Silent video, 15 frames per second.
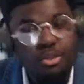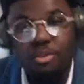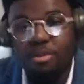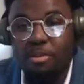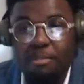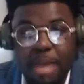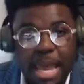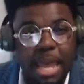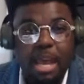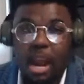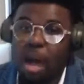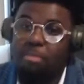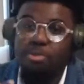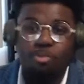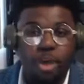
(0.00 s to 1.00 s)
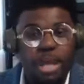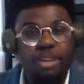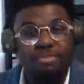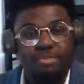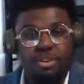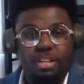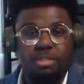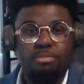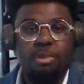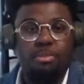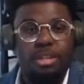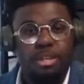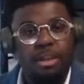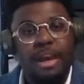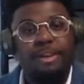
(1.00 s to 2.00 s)
Man, I've been waiting for this moment.
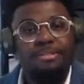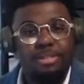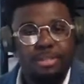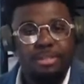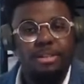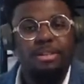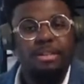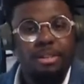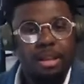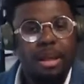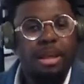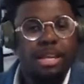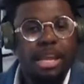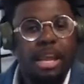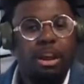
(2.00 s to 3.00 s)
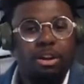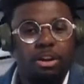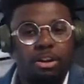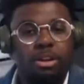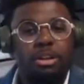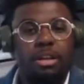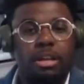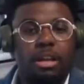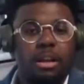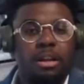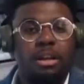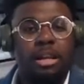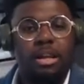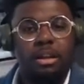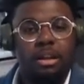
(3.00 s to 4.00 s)
You have a character in
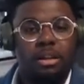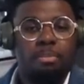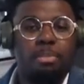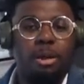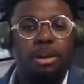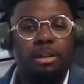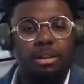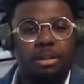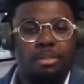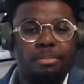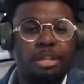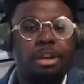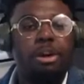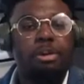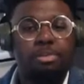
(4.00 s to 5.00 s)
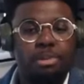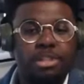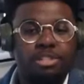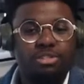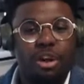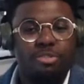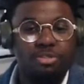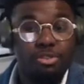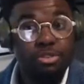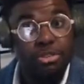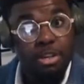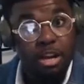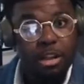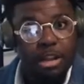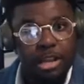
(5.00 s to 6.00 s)
in the part of the you know the police officers that
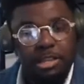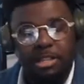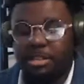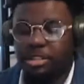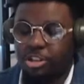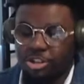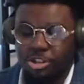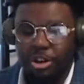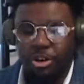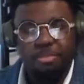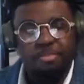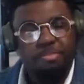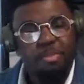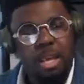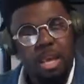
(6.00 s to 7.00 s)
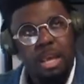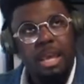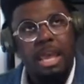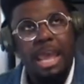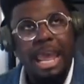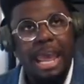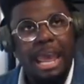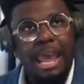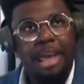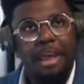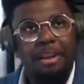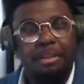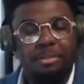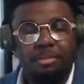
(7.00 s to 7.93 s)
are like this in the show, and.